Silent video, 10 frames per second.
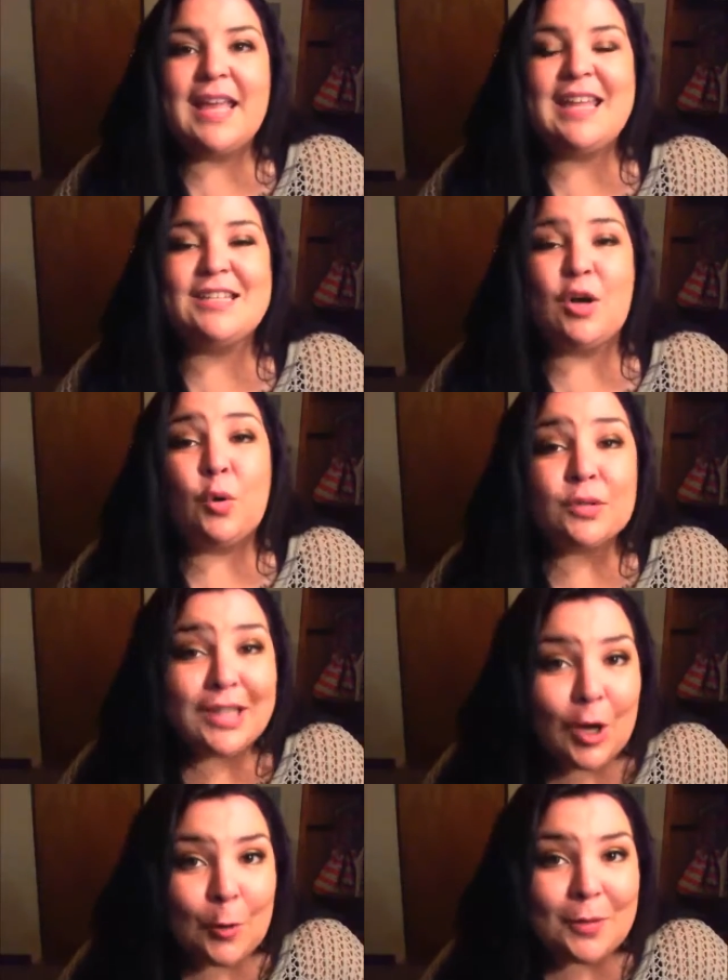It is
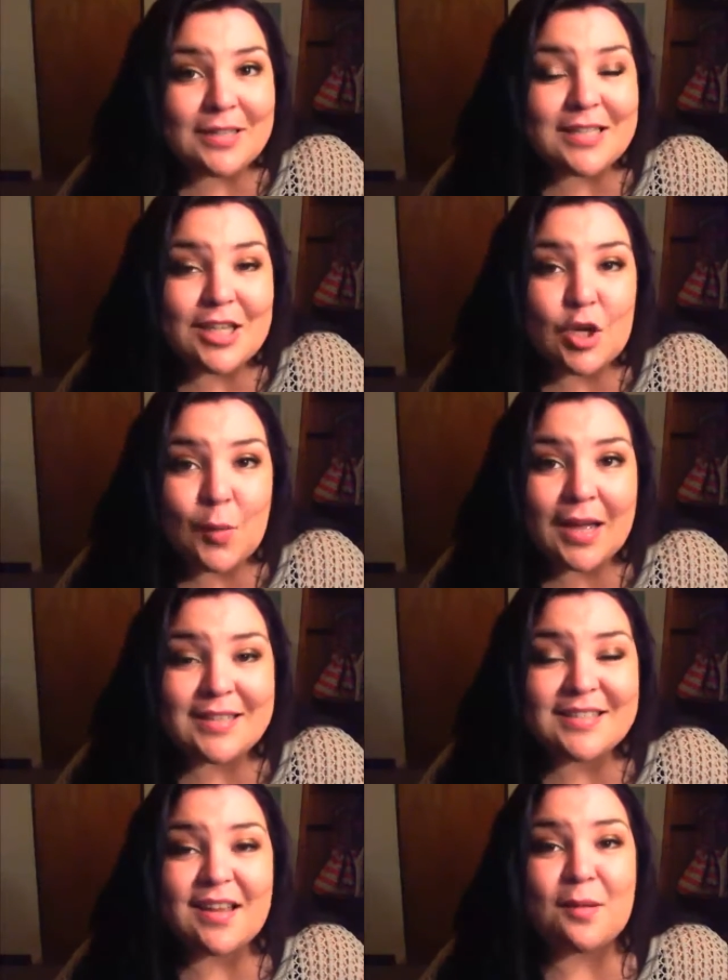only open to the U
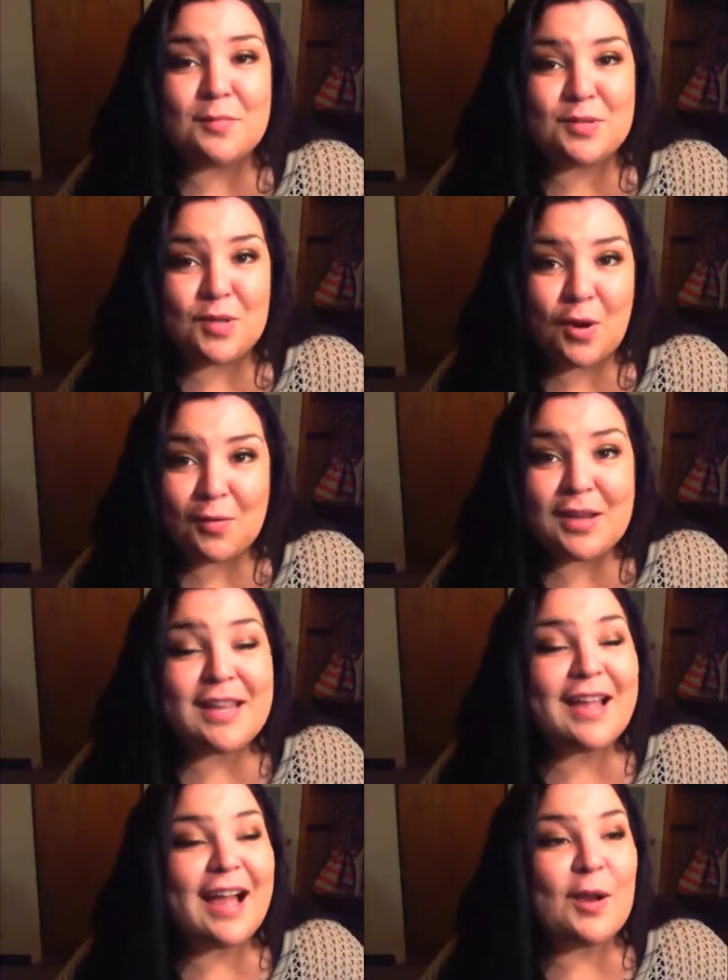S I'm
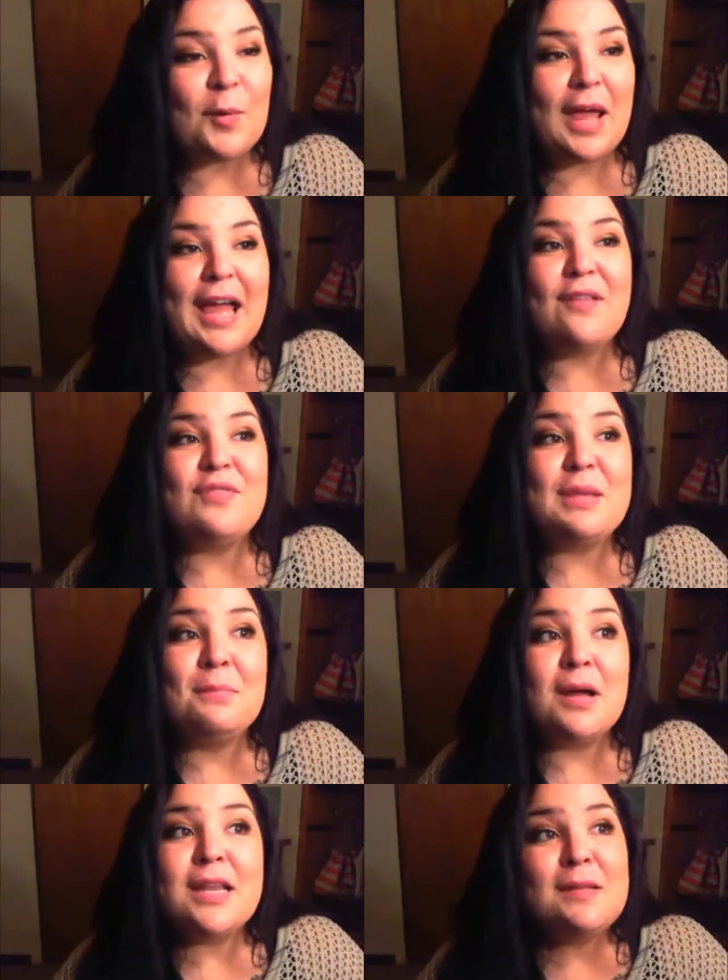sorry, I don't have the
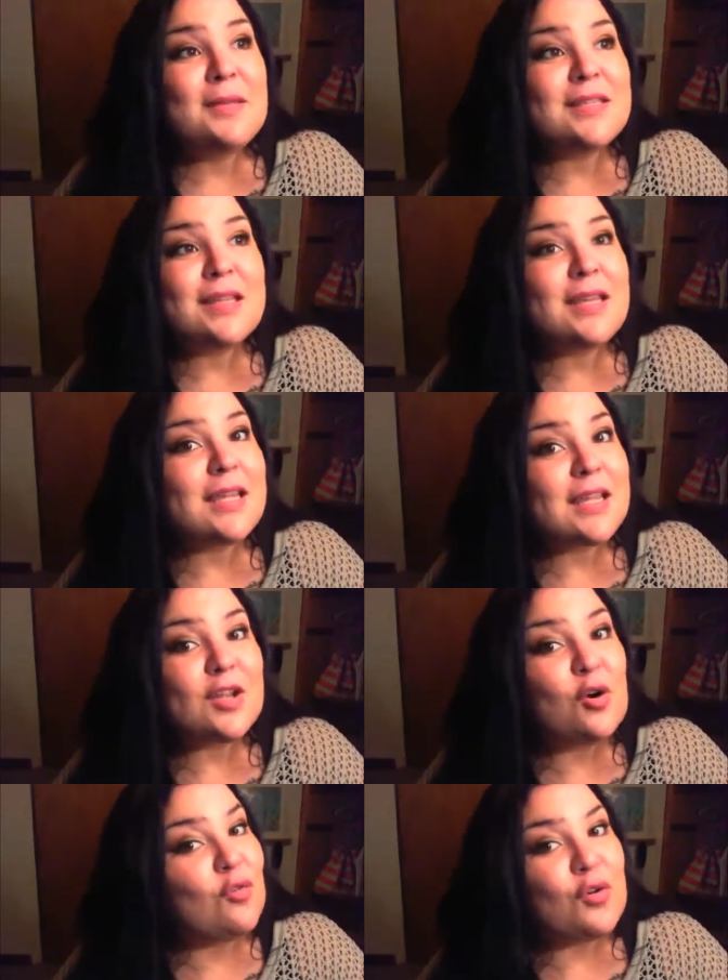money to be sending it
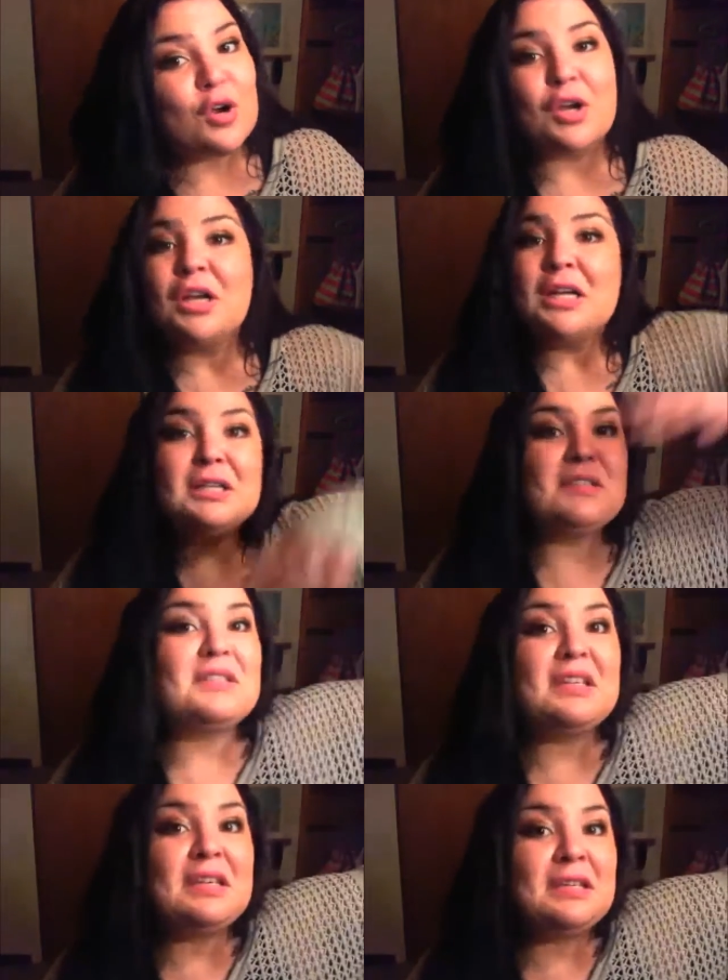
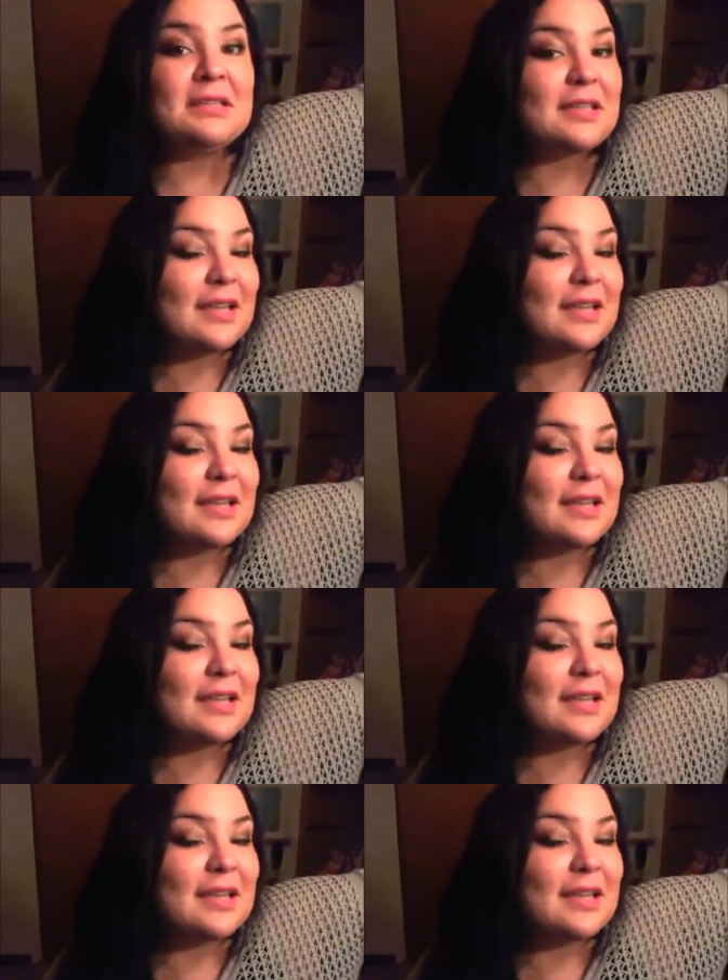overseas